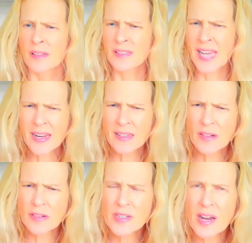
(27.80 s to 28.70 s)
take
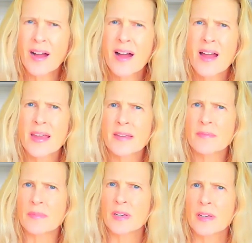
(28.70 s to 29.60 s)
their
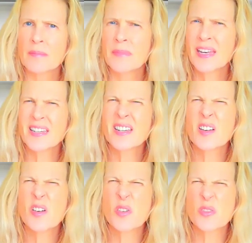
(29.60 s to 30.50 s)
time,
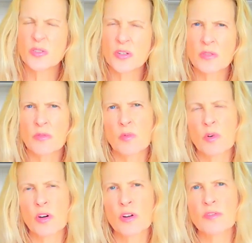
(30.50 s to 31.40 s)
years to do a
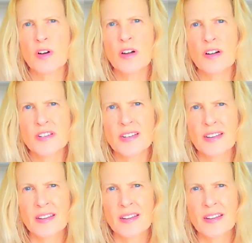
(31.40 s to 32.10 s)
work of art,